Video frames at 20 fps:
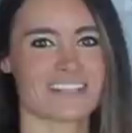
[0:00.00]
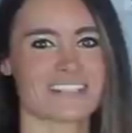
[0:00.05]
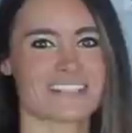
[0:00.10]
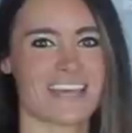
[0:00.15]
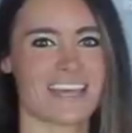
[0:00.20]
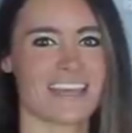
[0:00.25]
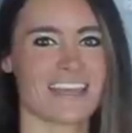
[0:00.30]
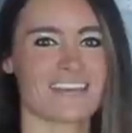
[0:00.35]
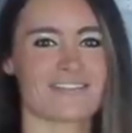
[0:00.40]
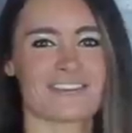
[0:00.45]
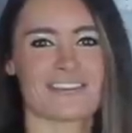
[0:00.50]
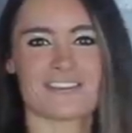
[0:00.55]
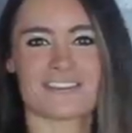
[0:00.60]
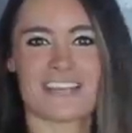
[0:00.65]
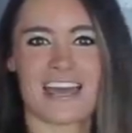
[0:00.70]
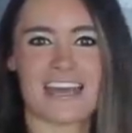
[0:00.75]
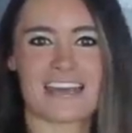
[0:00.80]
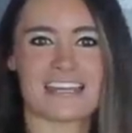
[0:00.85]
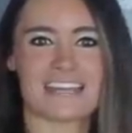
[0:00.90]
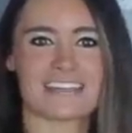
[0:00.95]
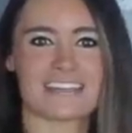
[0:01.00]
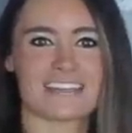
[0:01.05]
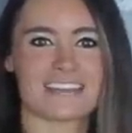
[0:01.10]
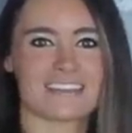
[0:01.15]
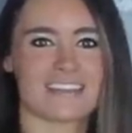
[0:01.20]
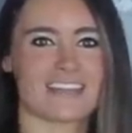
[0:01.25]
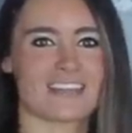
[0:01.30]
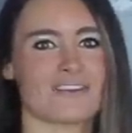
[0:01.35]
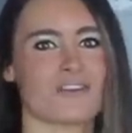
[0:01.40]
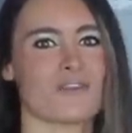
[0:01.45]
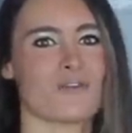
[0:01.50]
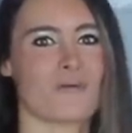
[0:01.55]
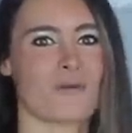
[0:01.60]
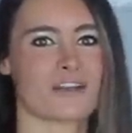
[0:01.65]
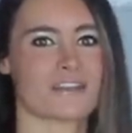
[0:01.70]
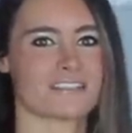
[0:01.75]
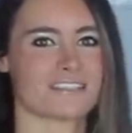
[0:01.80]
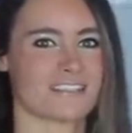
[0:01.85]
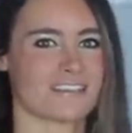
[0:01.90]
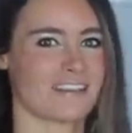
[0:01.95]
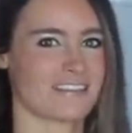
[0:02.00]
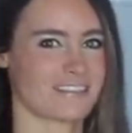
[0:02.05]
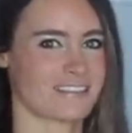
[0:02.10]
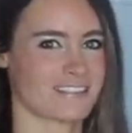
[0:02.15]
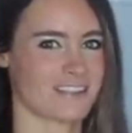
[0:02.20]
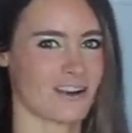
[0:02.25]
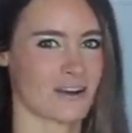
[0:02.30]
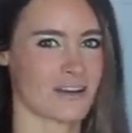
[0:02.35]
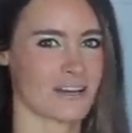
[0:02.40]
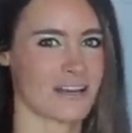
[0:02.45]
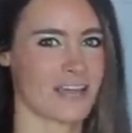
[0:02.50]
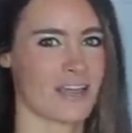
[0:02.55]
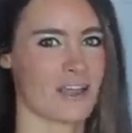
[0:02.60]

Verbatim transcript: Monday. If there's anything that you want to get started,